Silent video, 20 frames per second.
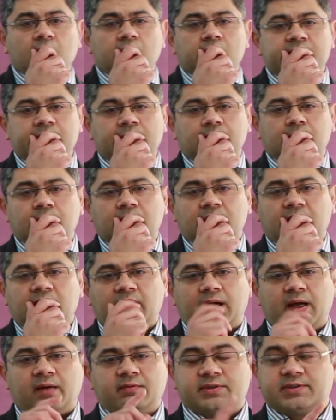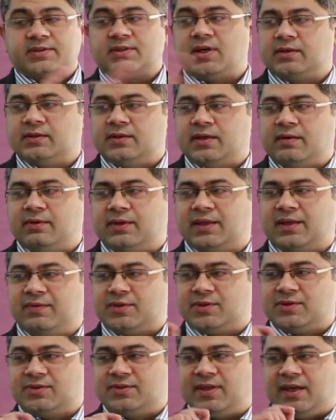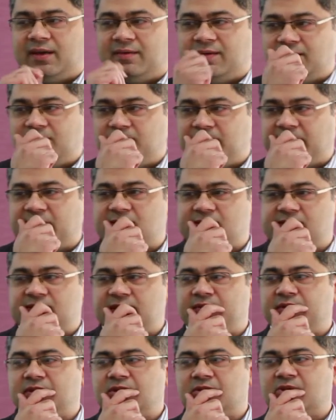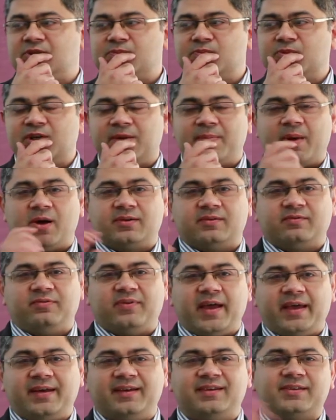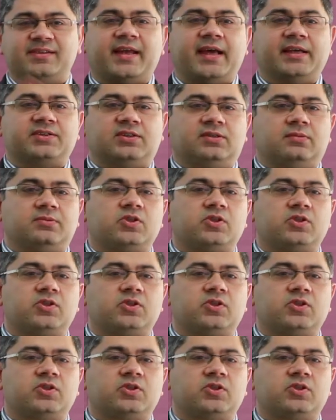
So I will start and I will give it to David because David knows more about FHIR International.